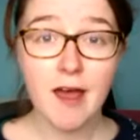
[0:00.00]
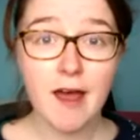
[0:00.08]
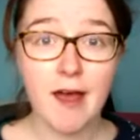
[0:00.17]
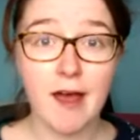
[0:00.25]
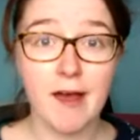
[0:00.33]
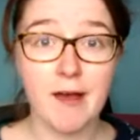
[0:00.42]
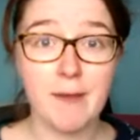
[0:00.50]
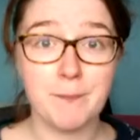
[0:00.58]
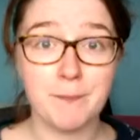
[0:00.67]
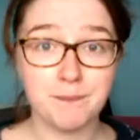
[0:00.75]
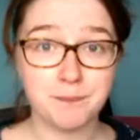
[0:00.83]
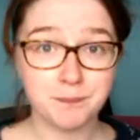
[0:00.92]

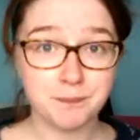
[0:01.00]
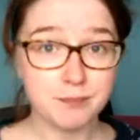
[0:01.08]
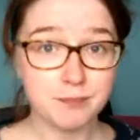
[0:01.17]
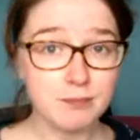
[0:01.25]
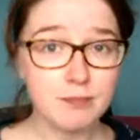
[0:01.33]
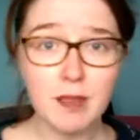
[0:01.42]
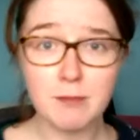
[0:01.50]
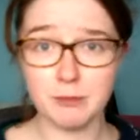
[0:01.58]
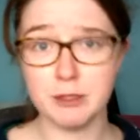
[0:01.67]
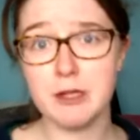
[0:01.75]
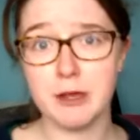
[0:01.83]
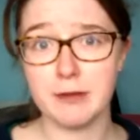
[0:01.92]

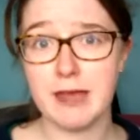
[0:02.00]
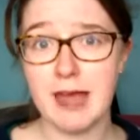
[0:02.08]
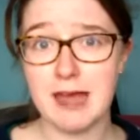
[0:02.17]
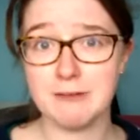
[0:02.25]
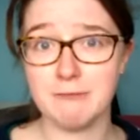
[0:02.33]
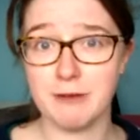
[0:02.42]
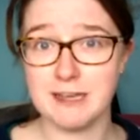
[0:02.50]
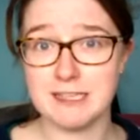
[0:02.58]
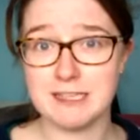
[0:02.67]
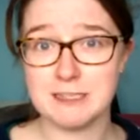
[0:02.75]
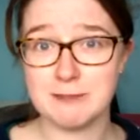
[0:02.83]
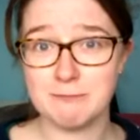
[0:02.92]
But you know, get
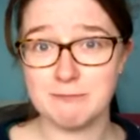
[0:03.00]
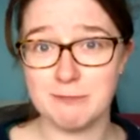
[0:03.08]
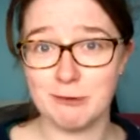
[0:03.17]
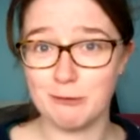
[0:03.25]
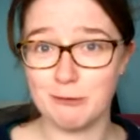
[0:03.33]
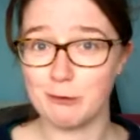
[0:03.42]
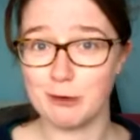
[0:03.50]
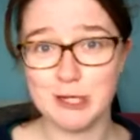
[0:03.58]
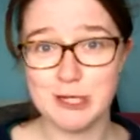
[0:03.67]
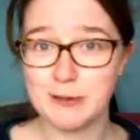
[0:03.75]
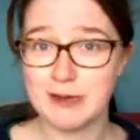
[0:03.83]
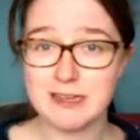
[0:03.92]
advice before you
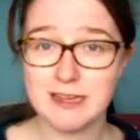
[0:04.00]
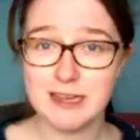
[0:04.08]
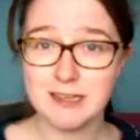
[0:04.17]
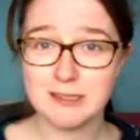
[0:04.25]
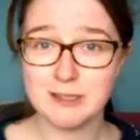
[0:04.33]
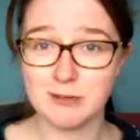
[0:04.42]
do anything.